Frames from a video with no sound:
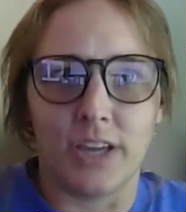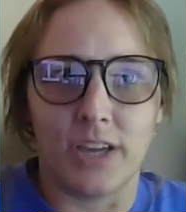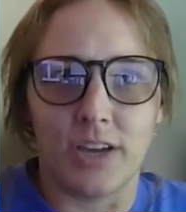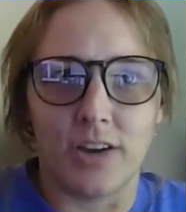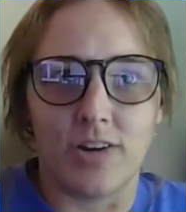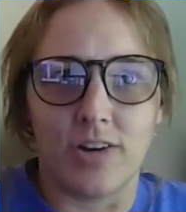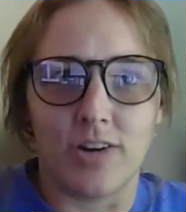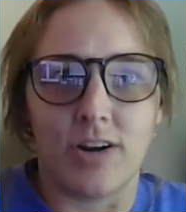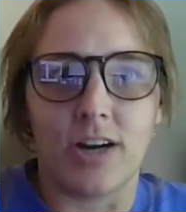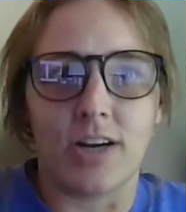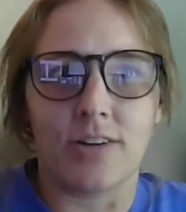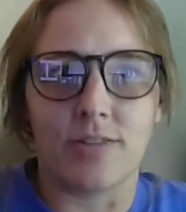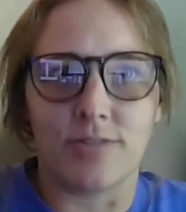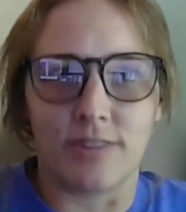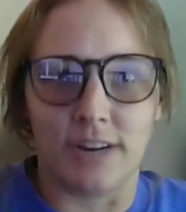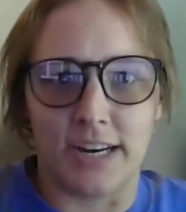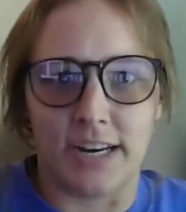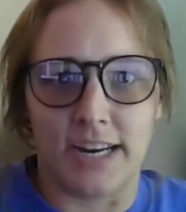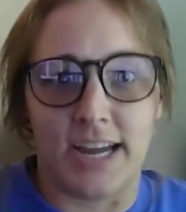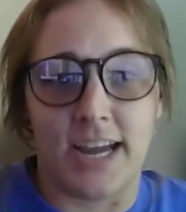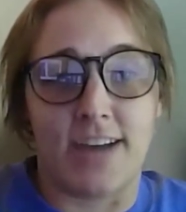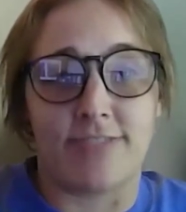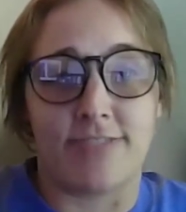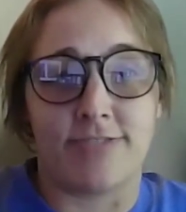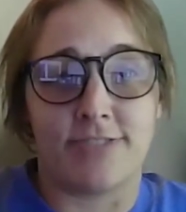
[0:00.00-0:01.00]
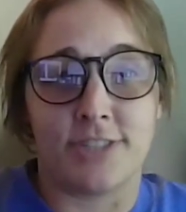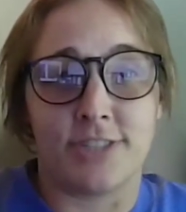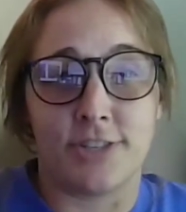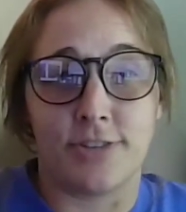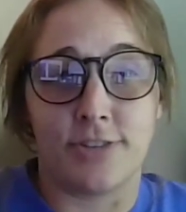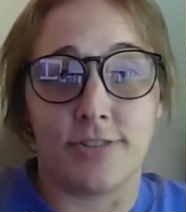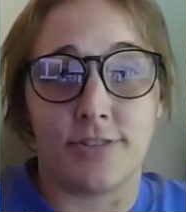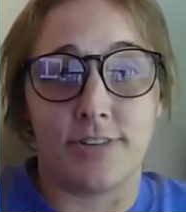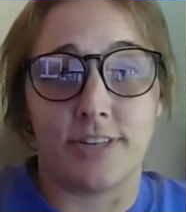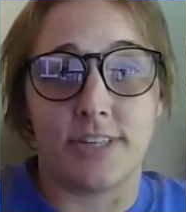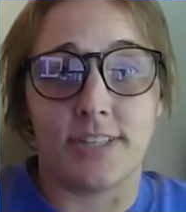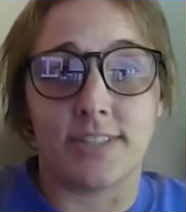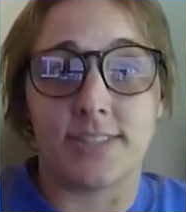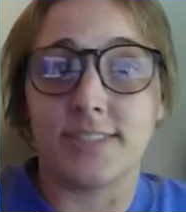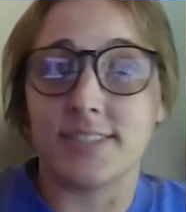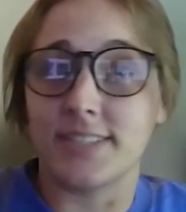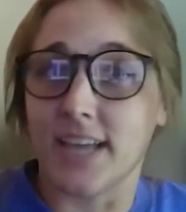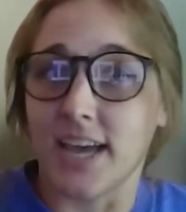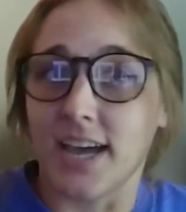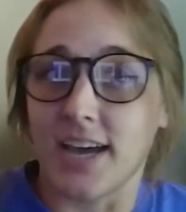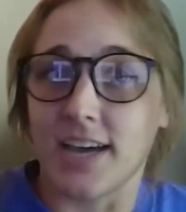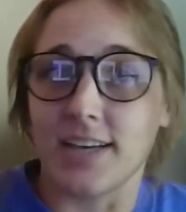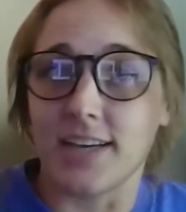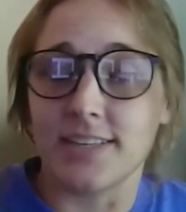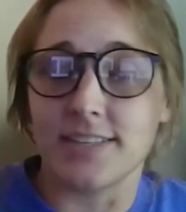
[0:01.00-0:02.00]
We are going to have to
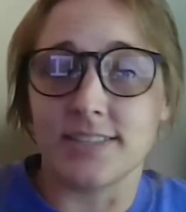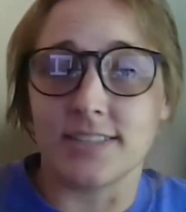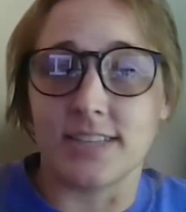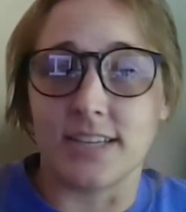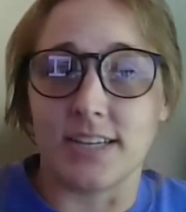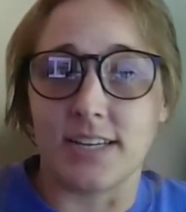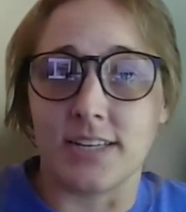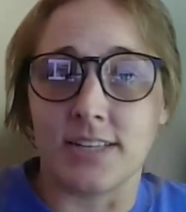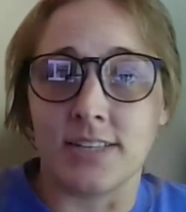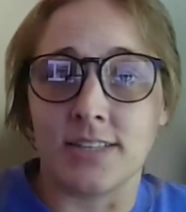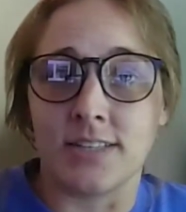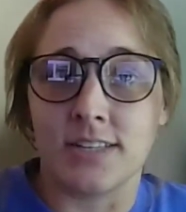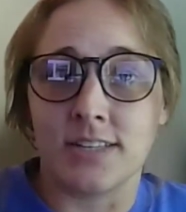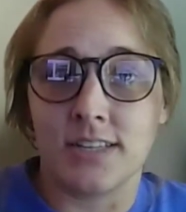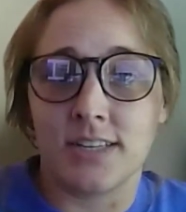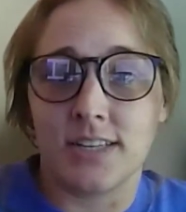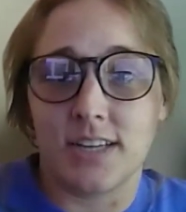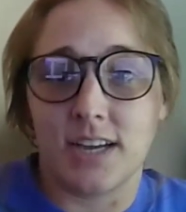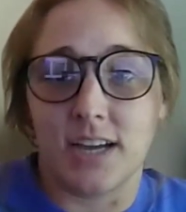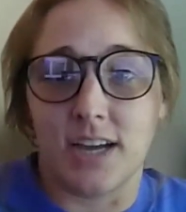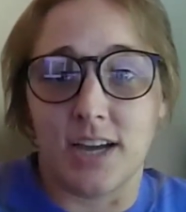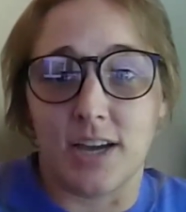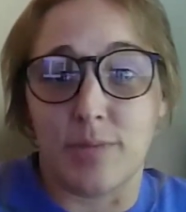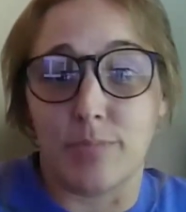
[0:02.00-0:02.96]
assess and,